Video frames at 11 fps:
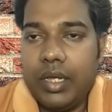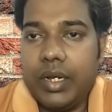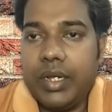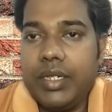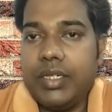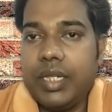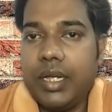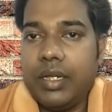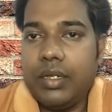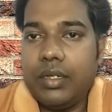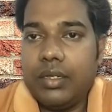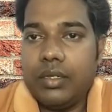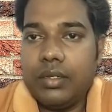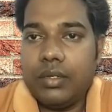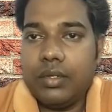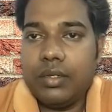decrease the
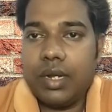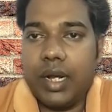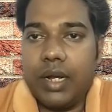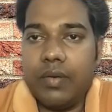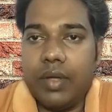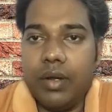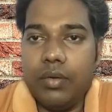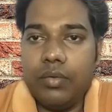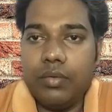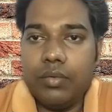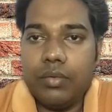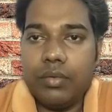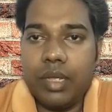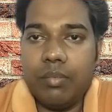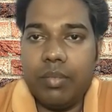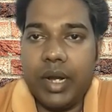slider value,
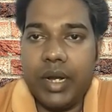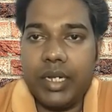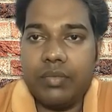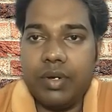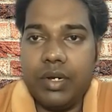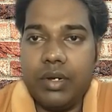the brightness